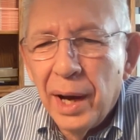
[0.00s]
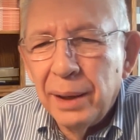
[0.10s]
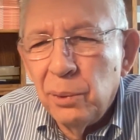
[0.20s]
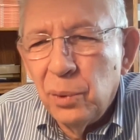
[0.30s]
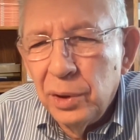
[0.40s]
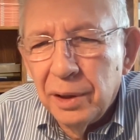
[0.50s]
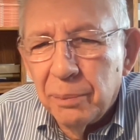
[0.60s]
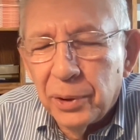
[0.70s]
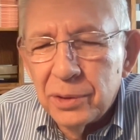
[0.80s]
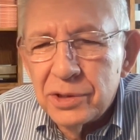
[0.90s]
would a
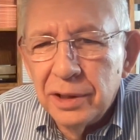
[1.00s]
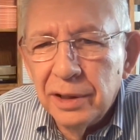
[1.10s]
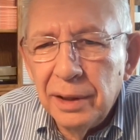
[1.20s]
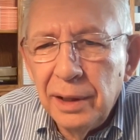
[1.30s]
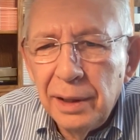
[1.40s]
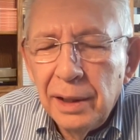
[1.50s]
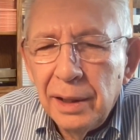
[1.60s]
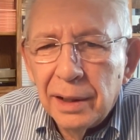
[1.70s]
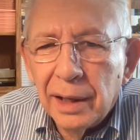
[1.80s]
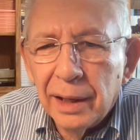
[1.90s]
person
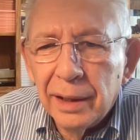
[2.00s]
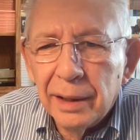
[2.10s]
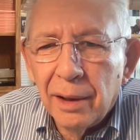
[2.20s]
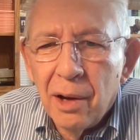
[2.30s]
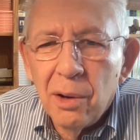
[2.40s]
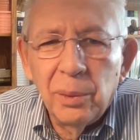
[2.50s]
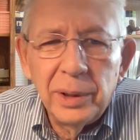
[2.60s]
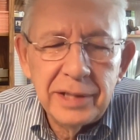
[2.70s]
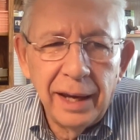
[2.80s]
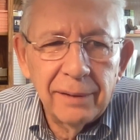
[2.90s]

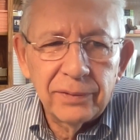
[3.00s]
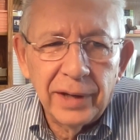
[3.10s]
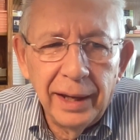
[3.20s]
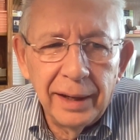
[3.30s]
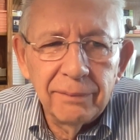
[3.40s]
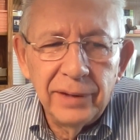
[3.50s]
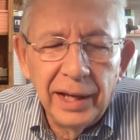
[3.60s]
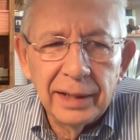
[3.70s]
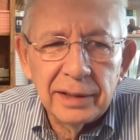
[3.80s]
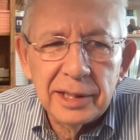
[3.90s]
always have to have
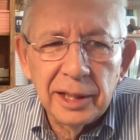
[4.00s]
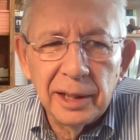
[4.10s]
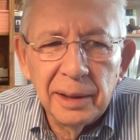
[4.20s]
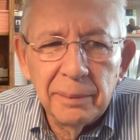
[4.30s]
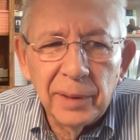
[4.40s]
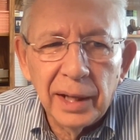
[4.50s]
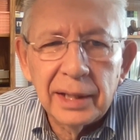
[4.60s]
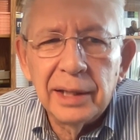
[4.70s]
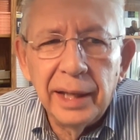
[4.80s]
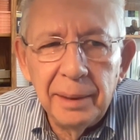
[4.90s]
that
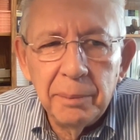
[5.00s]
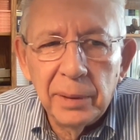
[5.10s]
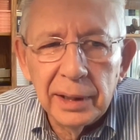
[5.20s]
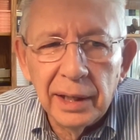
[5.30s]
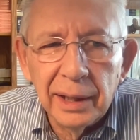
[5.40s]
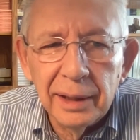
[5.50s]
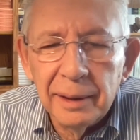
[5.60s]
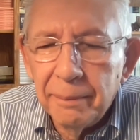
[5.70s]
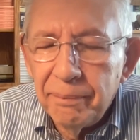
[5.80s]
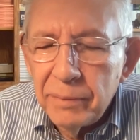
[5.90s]
acclaim
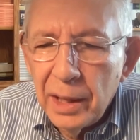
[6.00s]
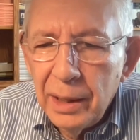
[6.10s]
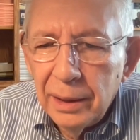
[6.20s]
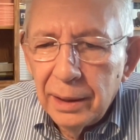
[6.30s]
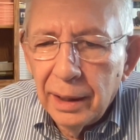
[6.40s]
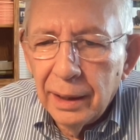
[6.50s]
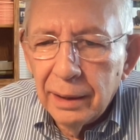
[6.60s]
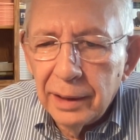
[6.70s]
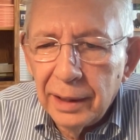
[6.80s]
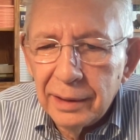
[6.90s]

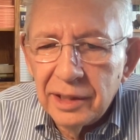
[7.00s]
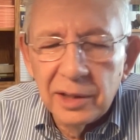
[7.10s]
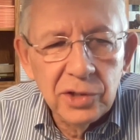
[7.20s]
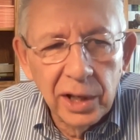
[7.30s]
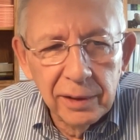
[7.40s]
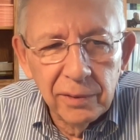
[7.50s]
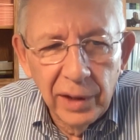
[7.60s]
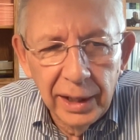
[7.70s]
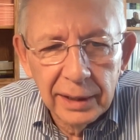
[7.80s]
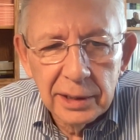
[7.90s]
and desire
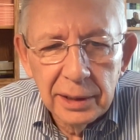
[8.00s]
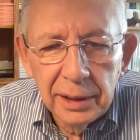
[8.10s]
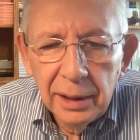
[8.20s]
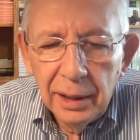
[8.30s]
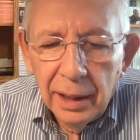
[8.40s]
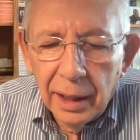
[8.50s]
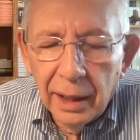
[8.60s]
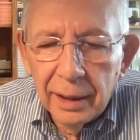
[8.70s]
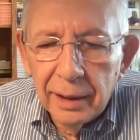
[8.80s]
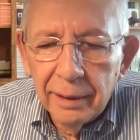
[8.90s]
that?
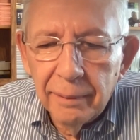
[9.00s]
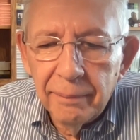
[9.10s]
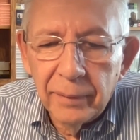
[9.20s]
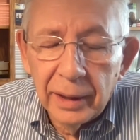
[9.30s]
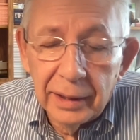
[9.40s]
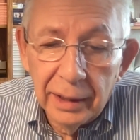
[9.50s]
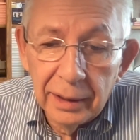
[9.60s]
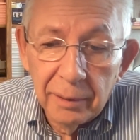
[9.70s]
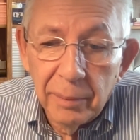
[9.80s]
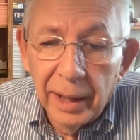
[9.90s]

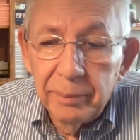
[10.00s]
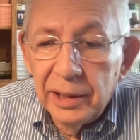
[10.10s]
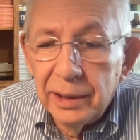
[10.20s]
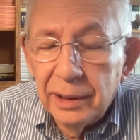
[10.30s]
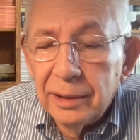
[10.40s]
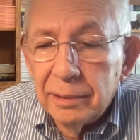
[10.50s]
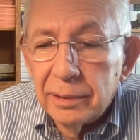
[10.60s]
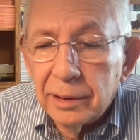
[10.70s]
Again, it might be